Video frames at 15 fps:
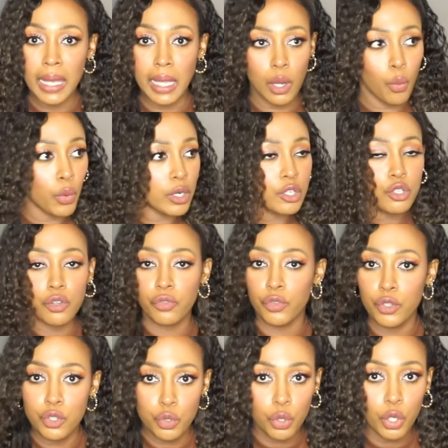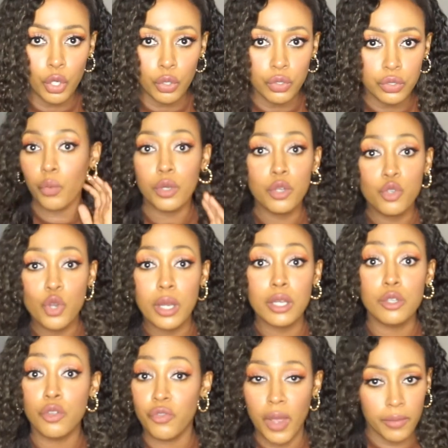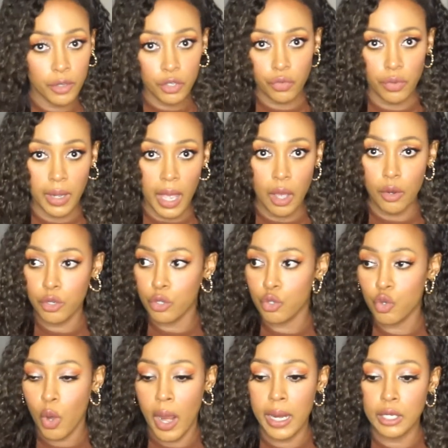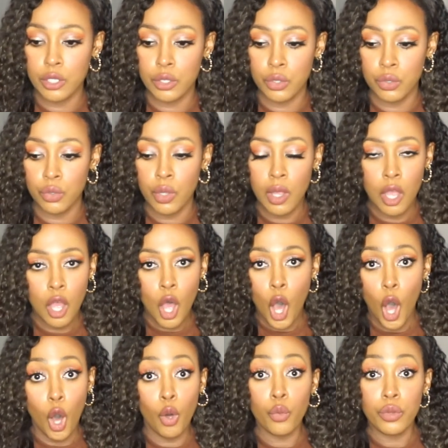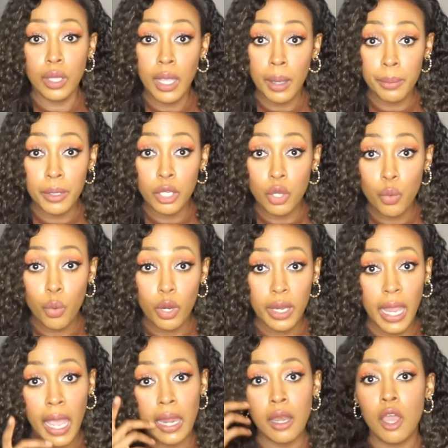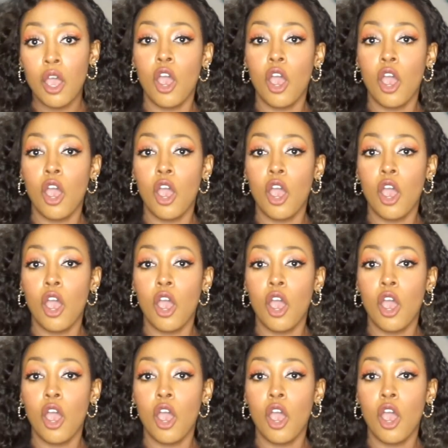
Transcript: Like, what is your future goals? What are you trying to do 5 years from now? Are you trying to own the company you work at?